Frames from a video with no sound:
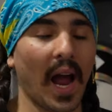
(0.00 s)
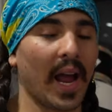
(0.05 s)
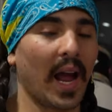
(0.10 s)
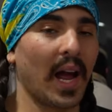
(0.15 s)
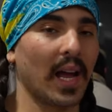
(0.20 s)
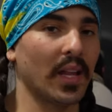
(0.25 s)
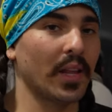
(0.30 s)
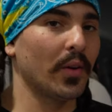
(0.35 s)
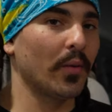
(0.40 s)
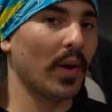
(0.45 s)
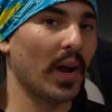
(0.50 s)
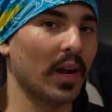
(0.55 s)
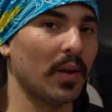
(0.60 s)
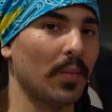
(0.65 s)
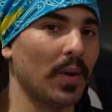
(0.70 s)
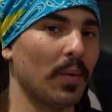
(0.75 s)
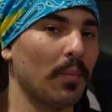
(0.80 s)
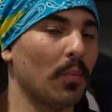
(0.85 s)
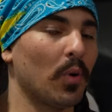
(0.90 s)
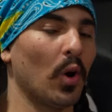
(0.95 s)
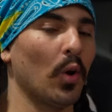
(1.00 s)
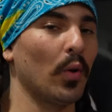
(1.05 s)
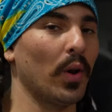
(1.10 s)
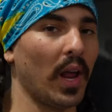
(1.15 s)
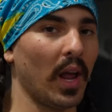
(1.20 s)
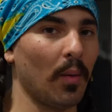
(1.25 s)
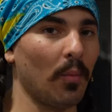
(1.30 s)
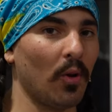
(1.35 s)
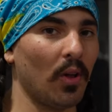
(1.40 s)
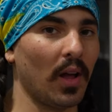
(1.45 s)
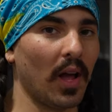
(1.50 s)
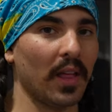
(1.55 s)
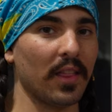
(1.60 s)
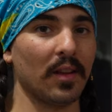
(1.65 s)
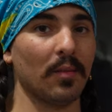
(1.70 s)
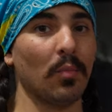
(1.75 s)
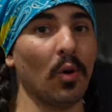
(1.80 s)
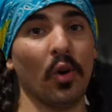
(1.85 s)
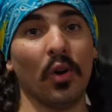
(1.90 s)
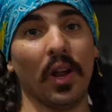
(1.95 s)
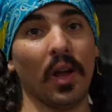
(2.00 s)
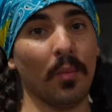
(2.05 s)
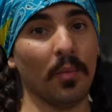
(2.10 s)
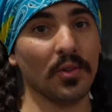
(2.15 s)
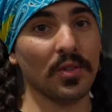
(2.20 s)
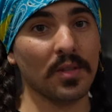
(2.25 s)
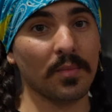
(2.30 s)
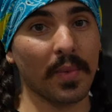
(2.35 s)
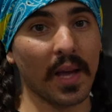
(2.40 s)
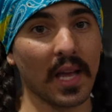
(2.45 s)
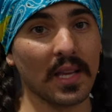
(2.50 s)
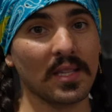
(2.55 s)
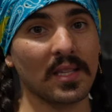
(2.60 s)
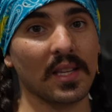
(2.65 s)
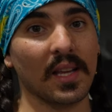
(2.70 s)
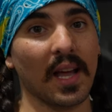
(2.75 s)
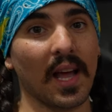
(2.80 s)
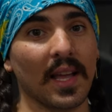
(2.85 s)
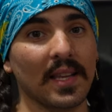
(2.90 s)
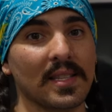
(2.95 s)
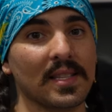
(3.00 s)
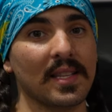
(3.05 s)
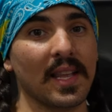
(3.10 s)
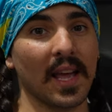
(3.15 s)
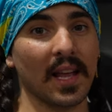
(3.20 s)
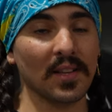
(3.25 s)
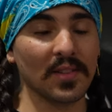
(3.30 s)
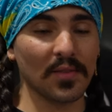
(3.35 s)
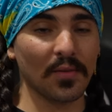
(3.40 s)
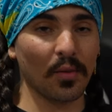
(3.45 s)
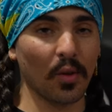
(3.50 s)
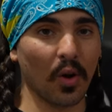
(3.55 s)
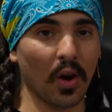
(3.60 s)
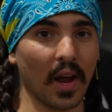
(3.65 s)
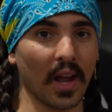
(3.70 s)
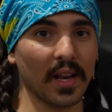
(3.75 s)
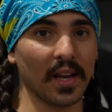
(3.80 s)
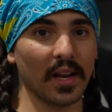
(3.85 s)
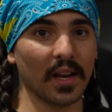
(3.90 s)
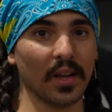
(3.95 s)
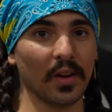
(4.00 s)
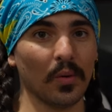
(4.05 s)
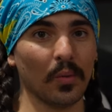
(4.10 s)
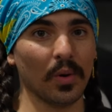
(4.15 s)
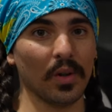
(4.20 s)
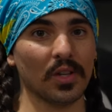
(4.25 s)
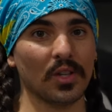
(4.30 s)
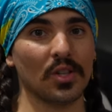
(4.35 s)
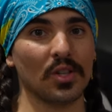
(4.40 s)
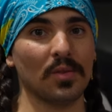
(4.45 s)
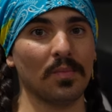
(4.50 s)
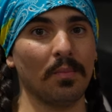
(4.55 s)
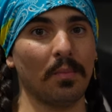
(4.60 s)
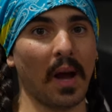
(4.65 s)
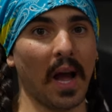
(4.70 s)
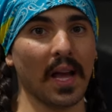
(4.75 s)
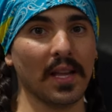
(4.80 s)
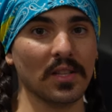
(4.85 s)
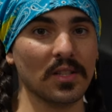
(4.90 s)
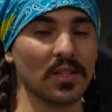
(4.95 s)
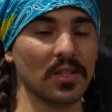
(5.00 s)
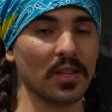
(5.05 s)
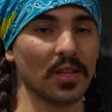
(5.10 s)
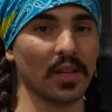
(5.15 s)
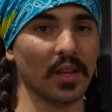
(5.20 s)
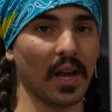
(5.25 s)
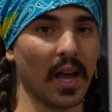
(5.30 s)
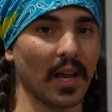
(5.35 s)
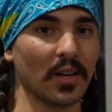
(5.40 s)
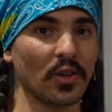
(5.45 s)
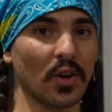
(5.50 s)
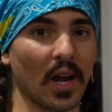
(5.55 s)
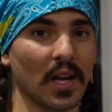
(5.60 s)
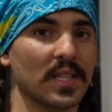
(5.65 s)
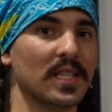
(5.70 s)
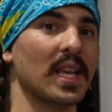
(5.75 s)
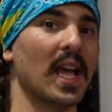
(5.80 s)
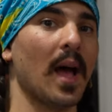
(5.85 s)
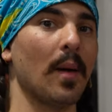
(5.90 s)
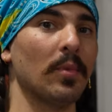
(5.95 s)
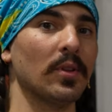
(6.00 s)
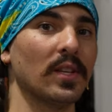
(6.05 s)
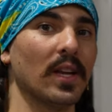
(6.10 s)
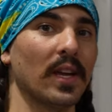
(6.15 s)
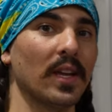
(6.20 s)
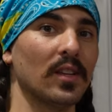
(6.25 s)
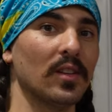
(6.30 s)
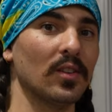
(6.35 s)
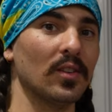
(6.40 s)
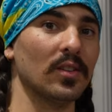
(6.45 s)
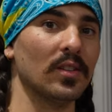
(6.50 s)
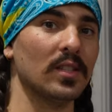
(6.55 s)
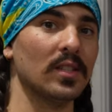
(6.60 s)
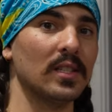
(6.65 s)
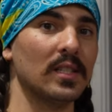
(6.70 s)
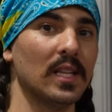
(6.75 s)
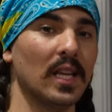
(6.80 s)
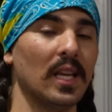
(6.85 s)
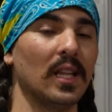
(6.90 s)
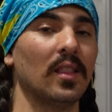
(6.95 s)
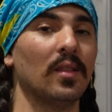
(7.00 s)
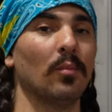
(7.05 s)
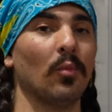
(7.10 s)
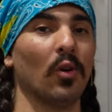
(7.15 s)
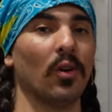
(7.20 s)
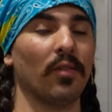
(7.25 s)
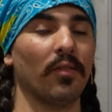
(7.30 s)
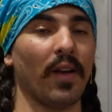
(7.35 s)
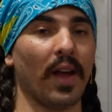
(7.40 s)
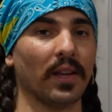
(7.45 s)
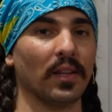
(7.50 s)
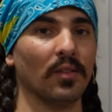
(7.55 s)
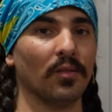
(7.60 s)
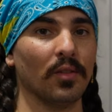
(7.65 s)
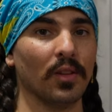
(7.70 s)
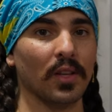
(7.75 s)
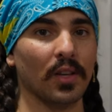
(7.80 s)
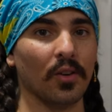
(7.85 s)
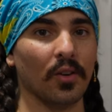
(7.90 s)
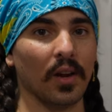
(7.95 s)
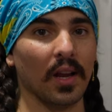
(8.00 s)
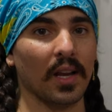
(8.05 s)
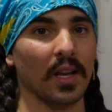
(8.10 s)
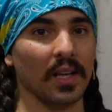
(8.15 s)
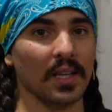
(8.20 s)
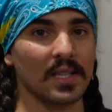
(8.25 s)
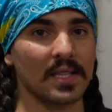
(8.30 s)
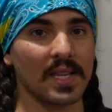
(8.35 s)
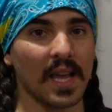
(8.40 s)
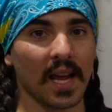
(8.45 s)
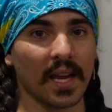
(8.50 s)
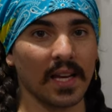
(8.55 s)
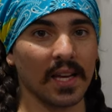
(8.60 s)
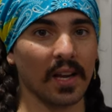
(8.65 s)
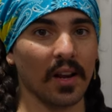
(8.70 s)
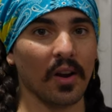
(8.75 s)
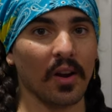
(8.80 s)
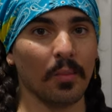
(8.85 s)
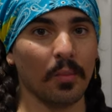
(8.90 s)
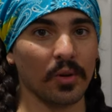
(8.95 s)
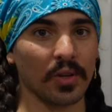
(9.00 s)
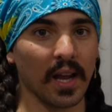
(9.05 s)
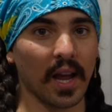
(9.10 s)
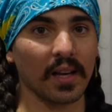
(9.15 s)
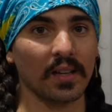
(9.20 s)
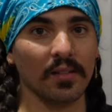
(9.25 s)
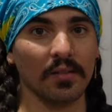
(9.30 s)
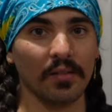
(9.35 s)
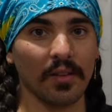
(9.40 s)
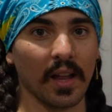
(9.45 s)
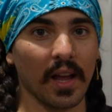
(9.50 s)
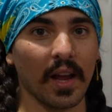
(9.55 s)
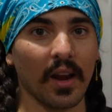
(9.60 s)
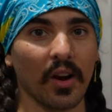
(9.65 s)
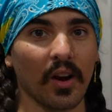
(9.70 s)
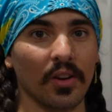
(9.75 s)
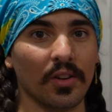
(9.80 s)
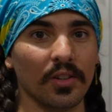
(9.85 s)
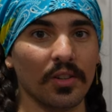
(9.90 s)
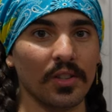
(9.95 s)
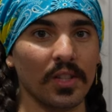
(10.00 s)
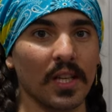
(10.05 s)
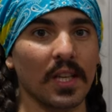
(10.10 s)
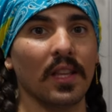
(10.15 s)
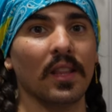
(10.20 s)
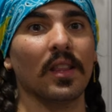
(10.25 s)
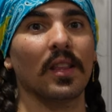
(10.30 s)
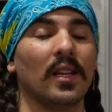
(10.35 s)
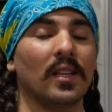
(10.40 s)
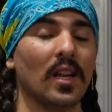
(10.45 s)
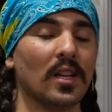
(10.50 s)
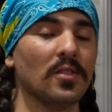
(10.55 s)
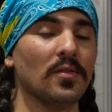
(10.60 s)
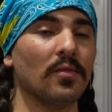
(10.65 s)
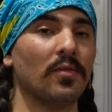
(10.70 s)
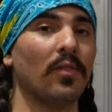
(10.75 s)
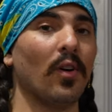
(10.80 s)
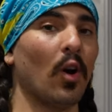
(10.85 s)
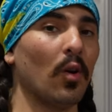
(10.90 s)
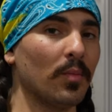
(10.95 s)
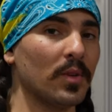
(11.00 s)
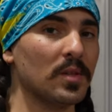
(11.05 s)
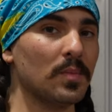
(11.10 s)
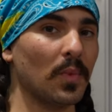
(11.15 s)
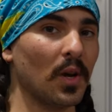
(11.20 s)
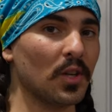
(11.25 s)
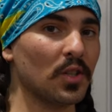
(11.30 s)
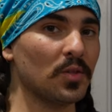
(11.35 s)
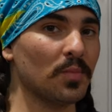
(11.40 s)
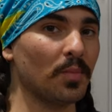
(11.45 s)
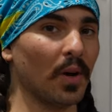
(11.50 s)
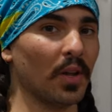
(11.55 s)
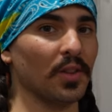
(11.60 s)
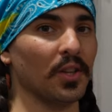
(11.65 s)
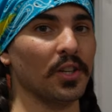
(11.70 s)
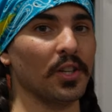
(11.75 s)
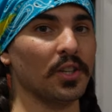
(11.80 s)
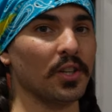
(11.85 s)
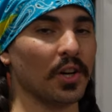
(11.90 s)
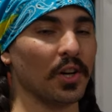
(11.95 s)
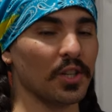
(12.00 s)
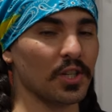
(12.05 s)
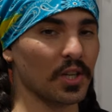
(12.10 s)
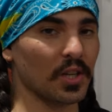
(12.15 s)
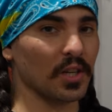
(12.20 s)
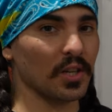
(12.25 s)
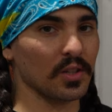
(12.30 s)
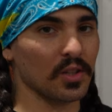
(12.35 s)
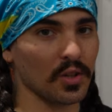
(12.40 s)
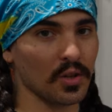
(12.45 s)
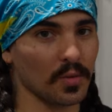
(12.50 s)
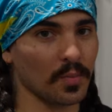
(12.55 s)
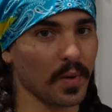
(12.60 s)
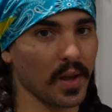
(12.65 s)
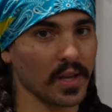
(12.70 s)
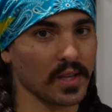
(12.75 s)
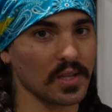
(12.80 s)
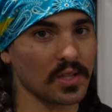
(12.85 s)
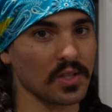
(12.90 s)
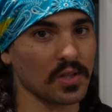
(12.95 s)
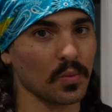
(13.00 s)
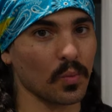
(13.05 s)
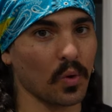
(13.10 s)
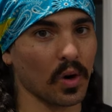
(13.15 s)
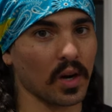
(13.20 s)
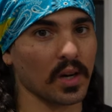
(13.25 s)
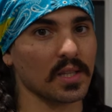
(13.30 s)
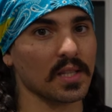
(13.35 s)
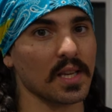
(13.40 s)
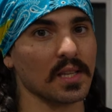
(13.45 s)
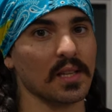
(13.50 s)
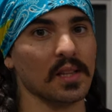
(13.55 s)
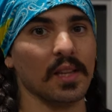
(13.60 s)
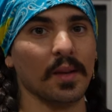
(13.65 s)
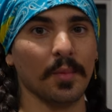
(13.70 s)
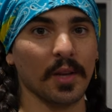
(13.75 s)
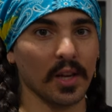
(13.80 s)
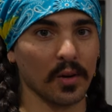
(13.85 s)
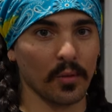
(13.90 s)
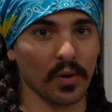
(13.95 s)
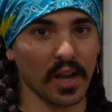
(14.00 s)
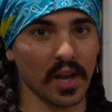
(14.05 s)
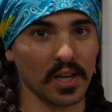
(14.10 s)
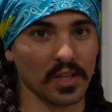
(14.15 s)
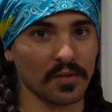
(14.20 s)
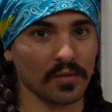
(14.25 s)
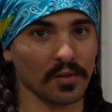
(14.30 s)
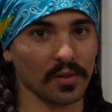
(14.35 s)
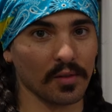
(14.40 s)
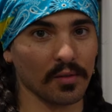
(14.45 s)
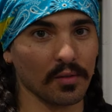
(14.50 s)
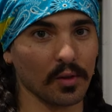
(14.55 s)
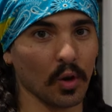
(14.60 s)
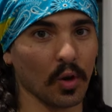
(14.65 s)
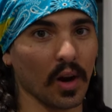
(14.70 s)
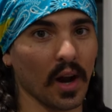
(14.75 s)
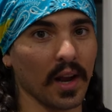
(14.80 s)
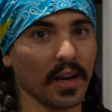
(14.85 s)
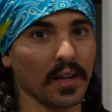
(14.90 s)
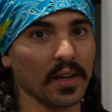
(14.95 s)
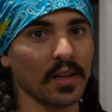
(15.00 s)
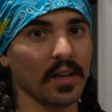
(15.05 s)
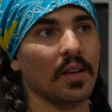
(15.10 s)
I highly recommend ProNamel. I think ProNamel is the best. It has stannous fluoride in it, which binds to hydroxyapatite in your teeth more effectively, creating a secondary protective layer on your teeth. It doesn't foam as much, but the detergent in toothpastes works as a limiting reagent for the fluoride.